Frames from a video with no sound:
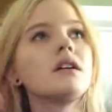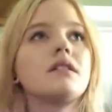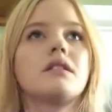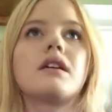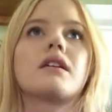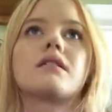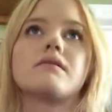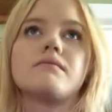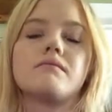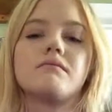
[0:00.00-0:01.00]
And, like,
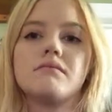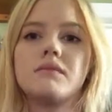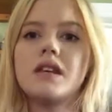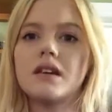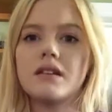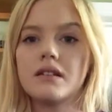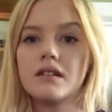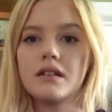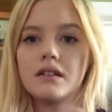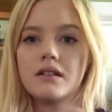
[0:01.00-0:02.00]
yeah.
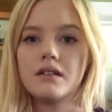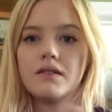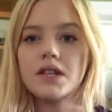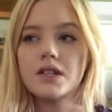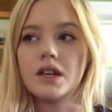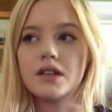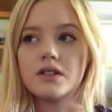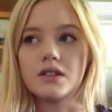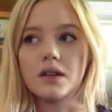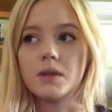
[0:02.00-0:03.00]
And then eventually I
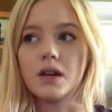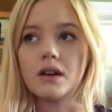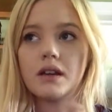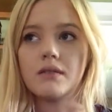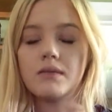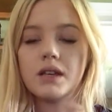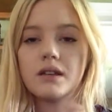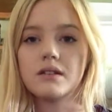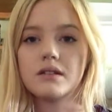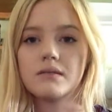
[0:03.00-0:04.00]
just stopped talking
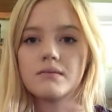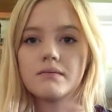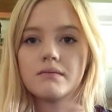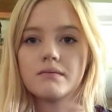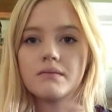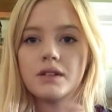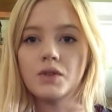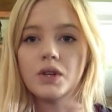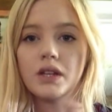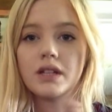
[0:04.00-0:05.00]
because I
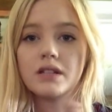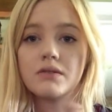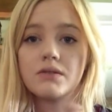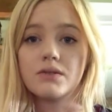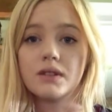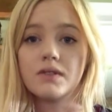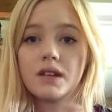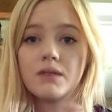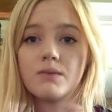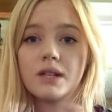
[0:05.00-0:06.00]
realized that it was really
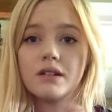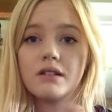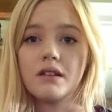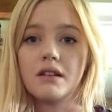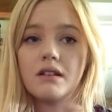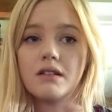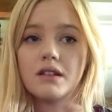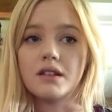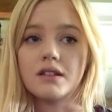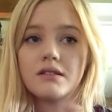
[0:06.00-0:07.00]
fucking weird, and
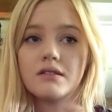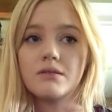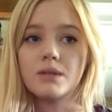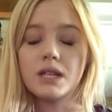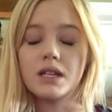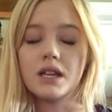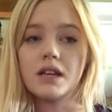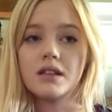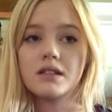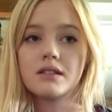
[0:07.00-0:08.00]
that nobody
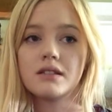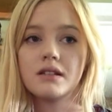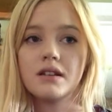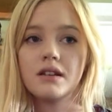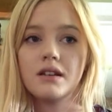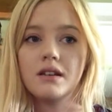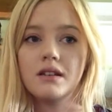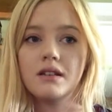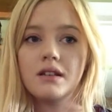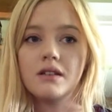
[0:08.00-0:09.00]
likes
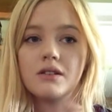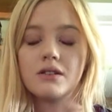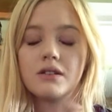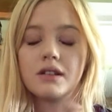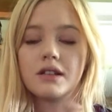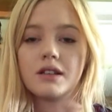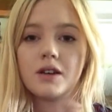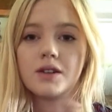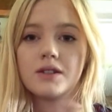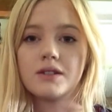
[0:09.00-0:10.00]
a girl that
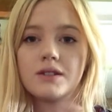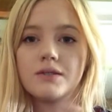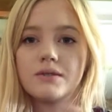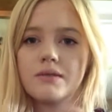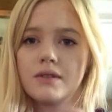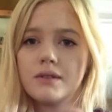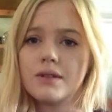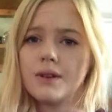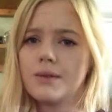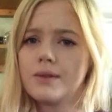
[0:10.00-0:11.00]
talks to
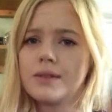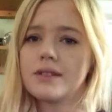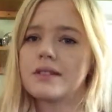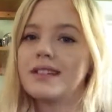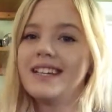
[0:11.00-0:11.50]
ghosts.